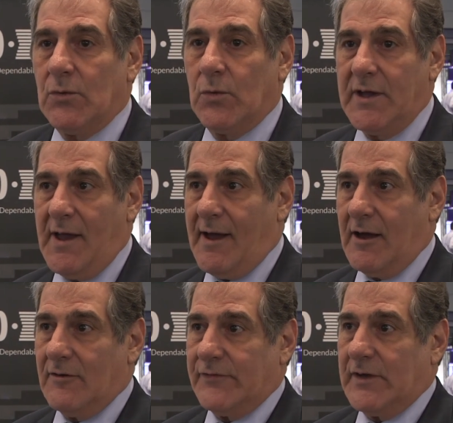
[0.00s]
We
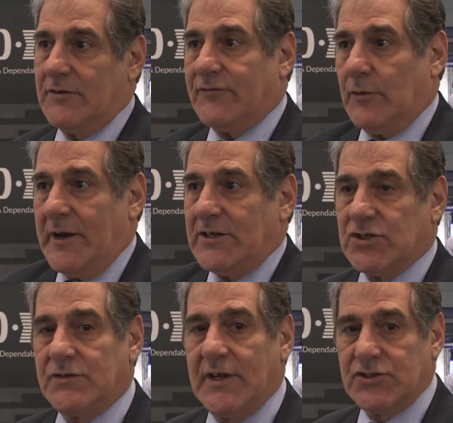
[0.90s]
have
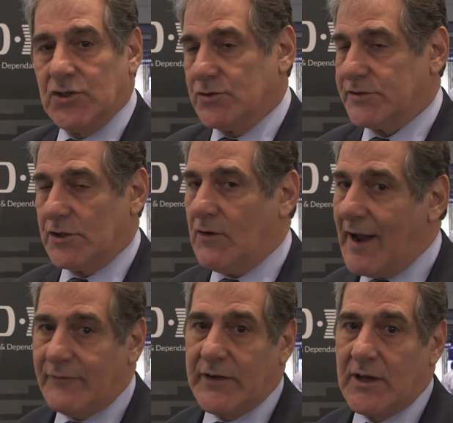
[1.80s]
information that shows the
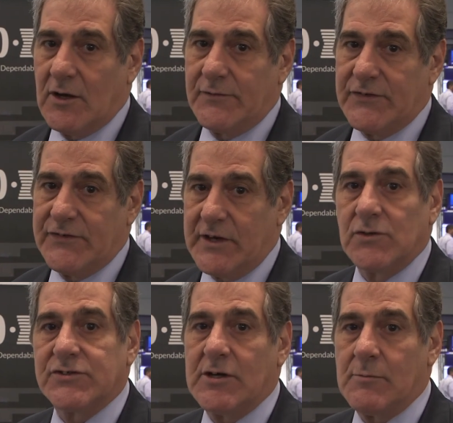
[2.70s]
graphing of the
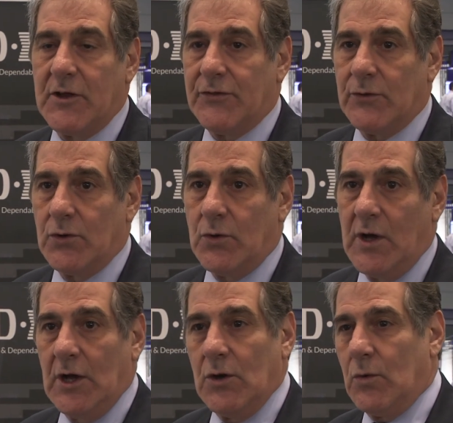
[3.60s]
signals coming through,
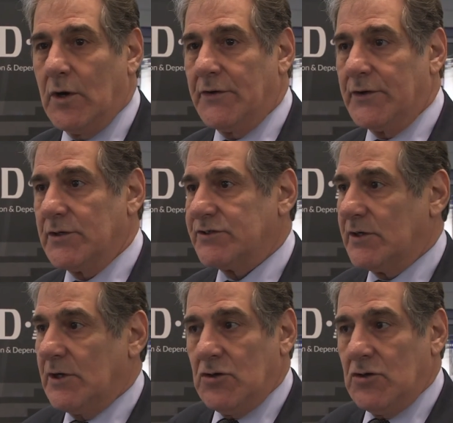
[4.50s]
where there's